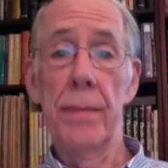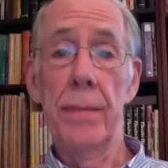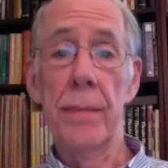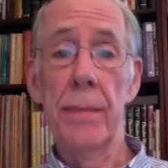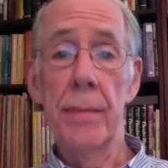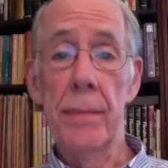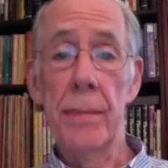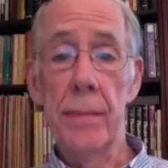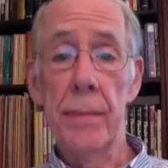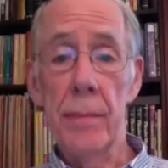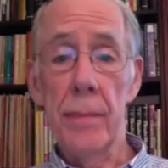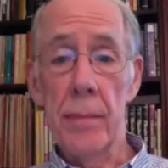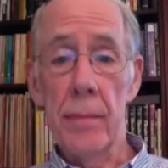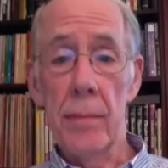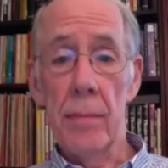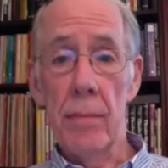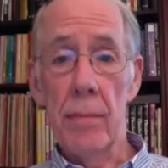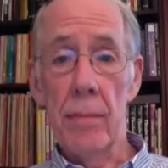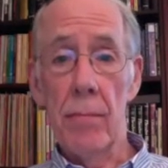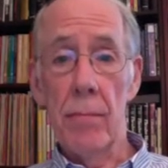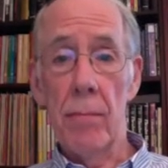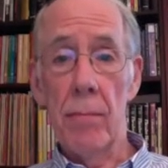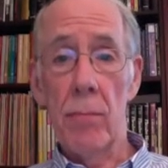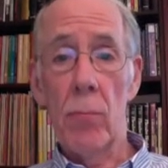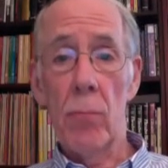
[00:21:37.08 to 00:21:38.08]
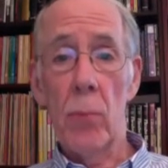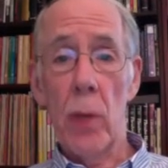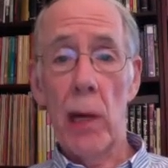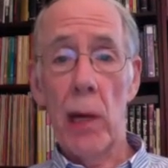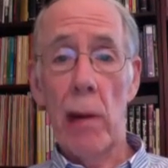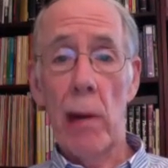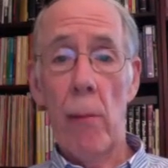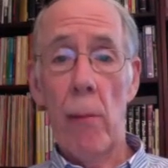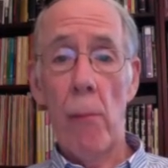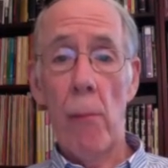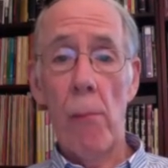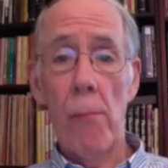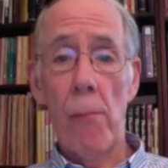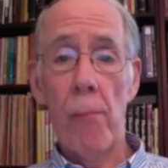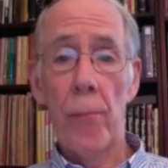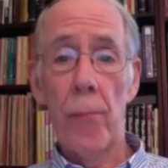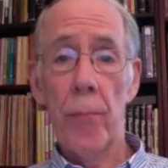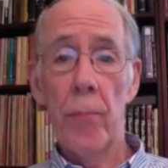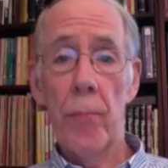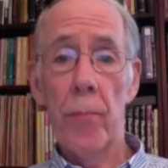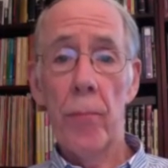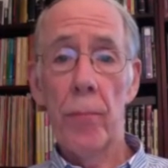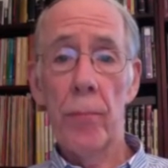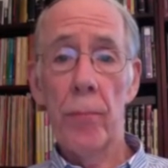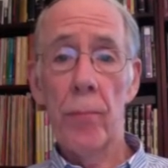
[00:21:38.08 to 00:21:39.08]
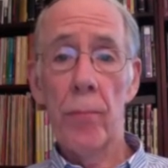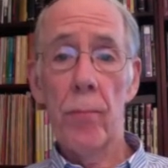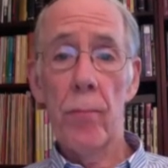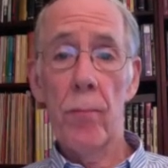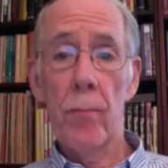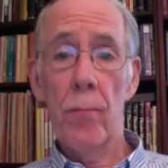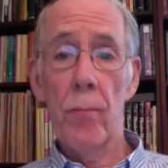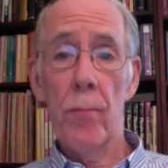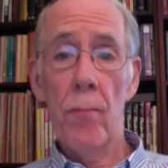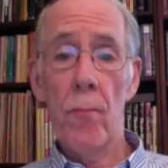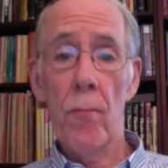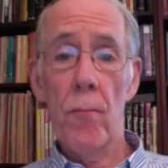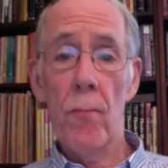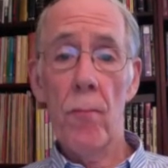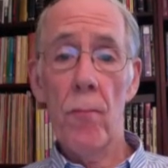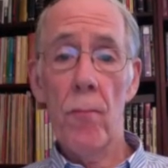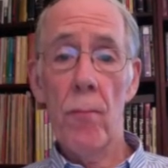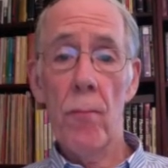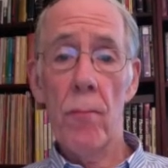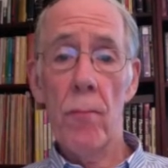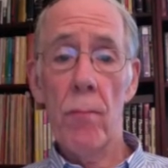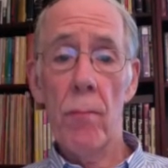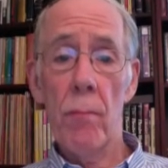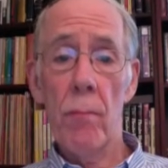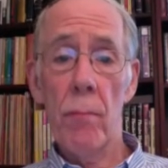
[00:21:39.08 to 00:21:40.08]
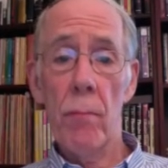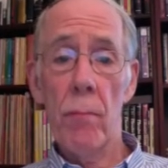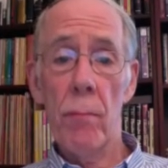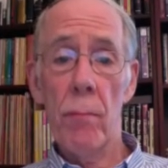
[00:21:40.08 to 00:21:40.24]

And that brings me to a couple of